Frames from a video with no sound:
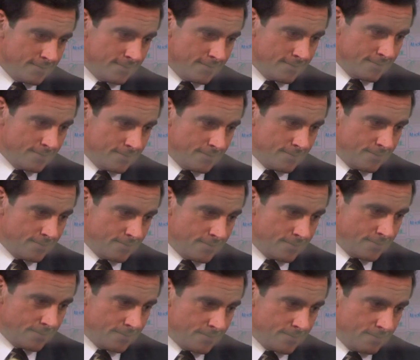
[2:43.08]
You could get chicken
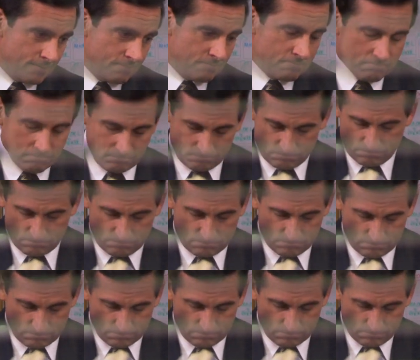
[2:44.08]
teriyaki. I could
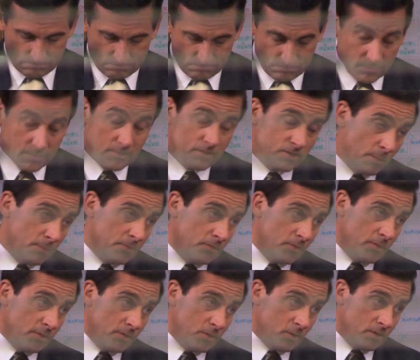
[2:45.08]
get a hot dog. Some of
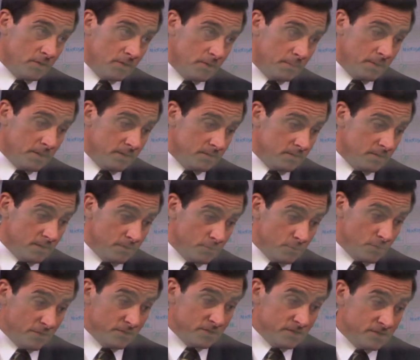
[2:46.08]
what we order depends on if
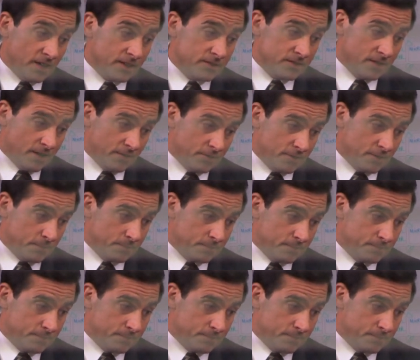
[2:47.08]
we're having sex after.